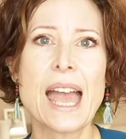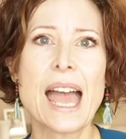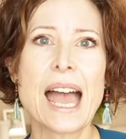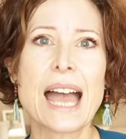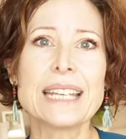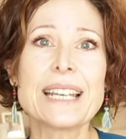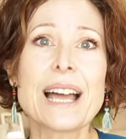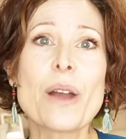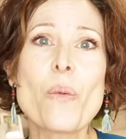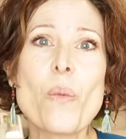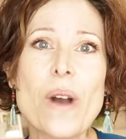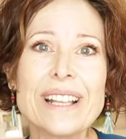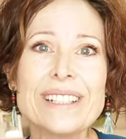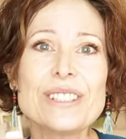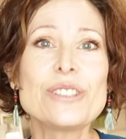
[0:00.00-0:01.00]
And I
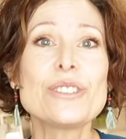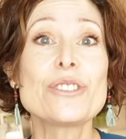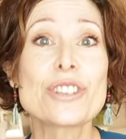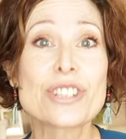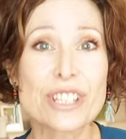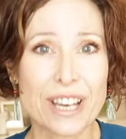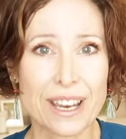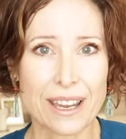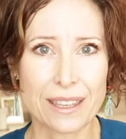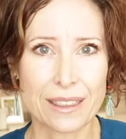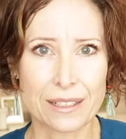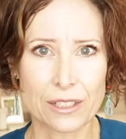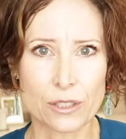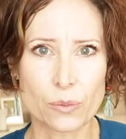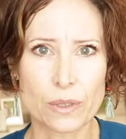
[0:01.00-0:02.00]
want to share
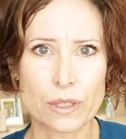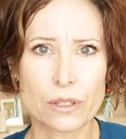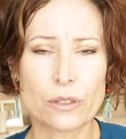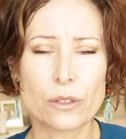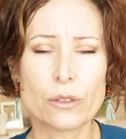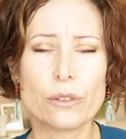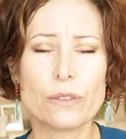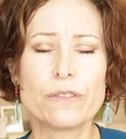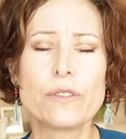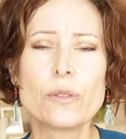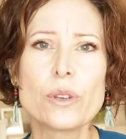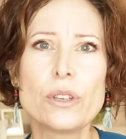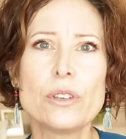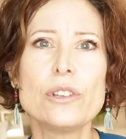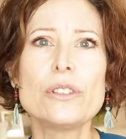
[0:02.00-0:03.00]
this with you for
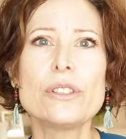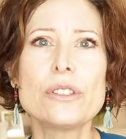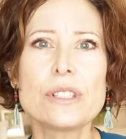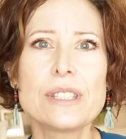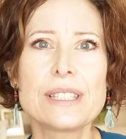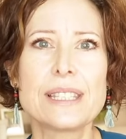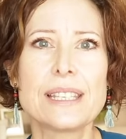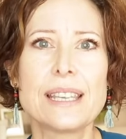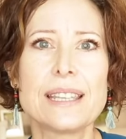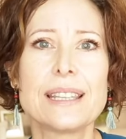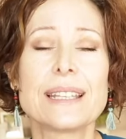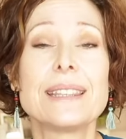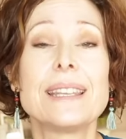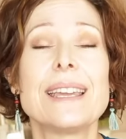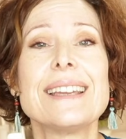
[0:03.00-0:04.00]
you to see
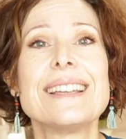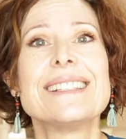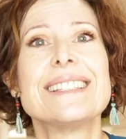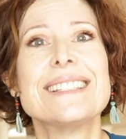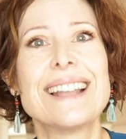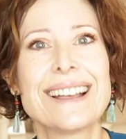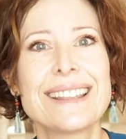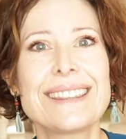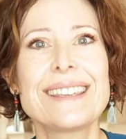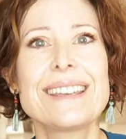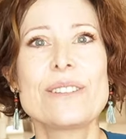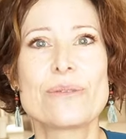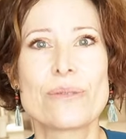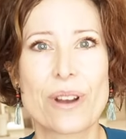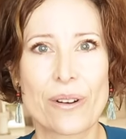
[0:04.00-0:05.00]
that there is
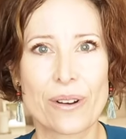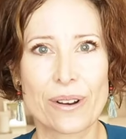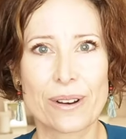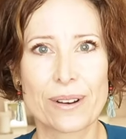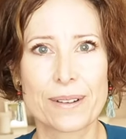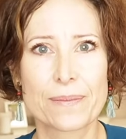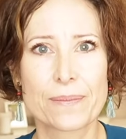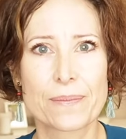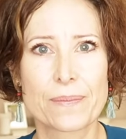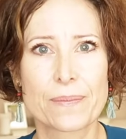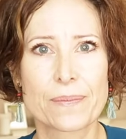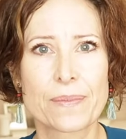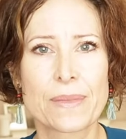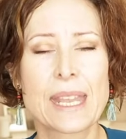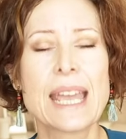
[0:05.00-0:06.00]
nothing wrong.
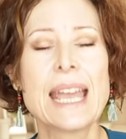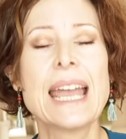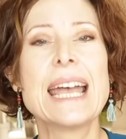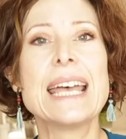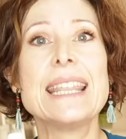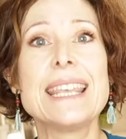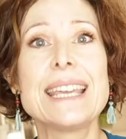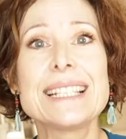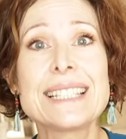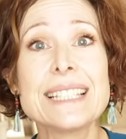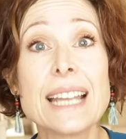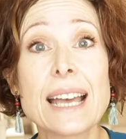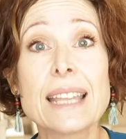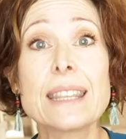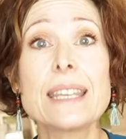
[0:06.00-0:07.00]
There's
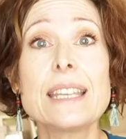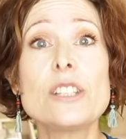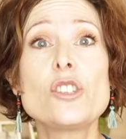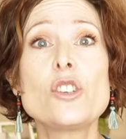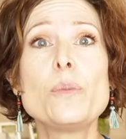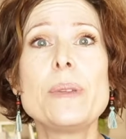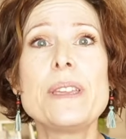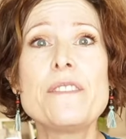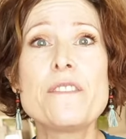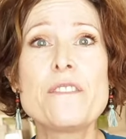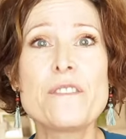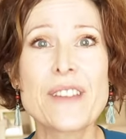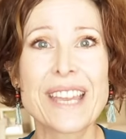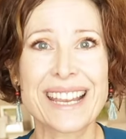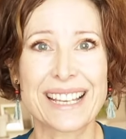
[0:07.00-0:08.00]
nothing to be
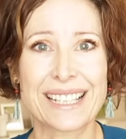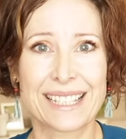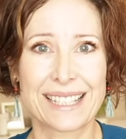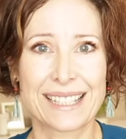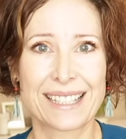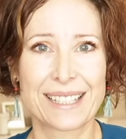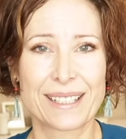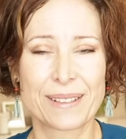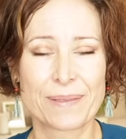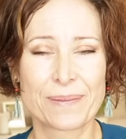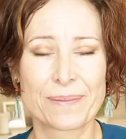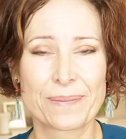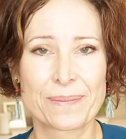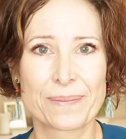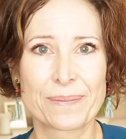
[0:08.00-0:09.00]
fixed.
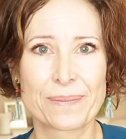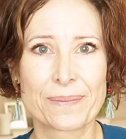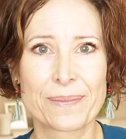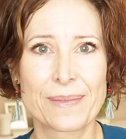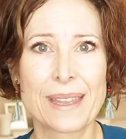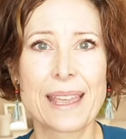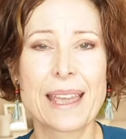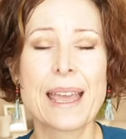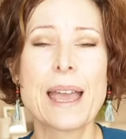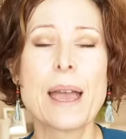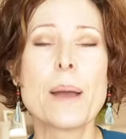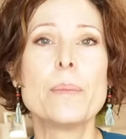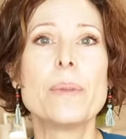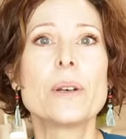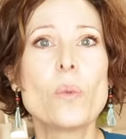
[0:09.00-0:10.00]

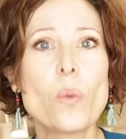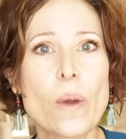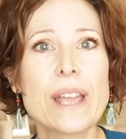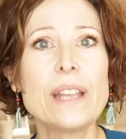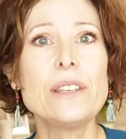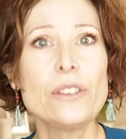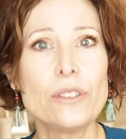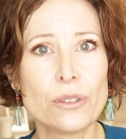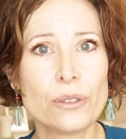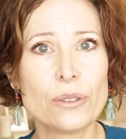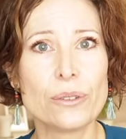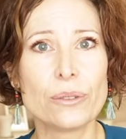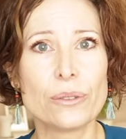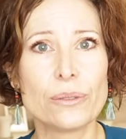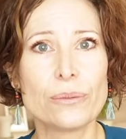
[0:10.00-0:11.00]
But when
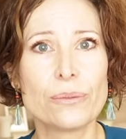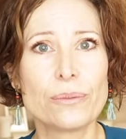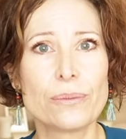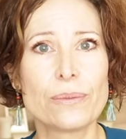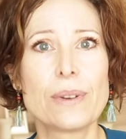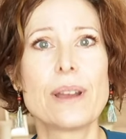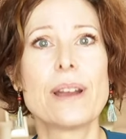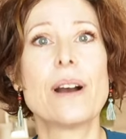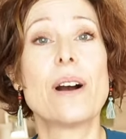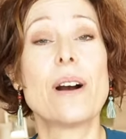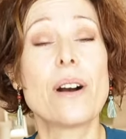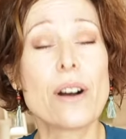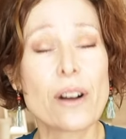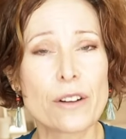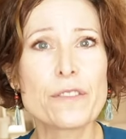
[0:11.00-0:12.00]
you
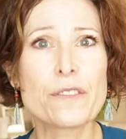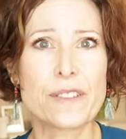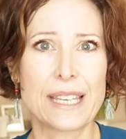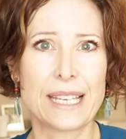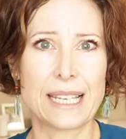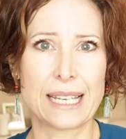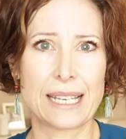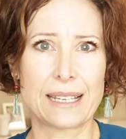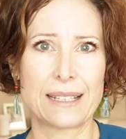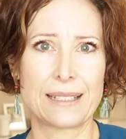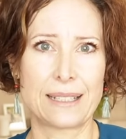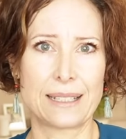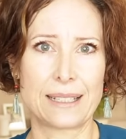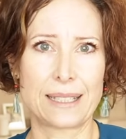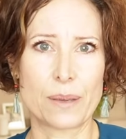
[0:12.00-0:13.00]
are feeling
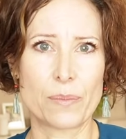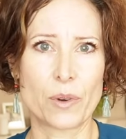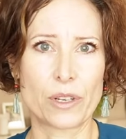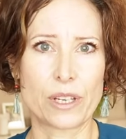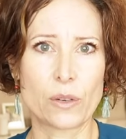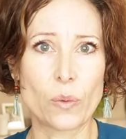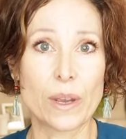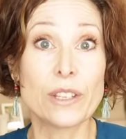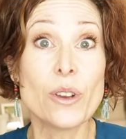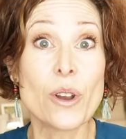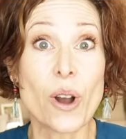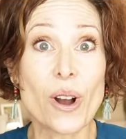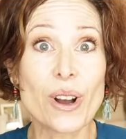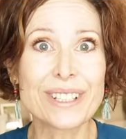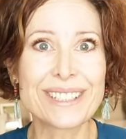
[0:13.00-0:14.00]
disembodied, when you are